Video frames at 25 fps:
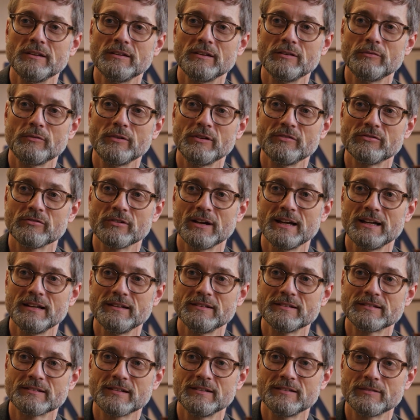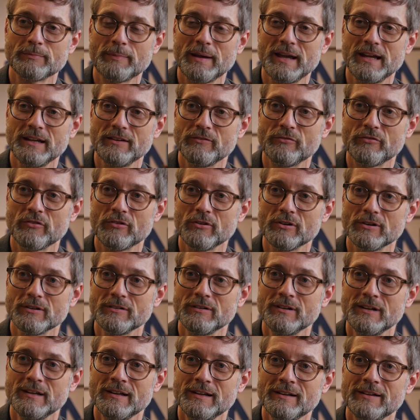that we've raised has paid
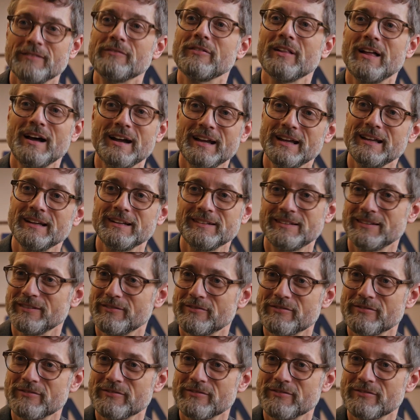for flying to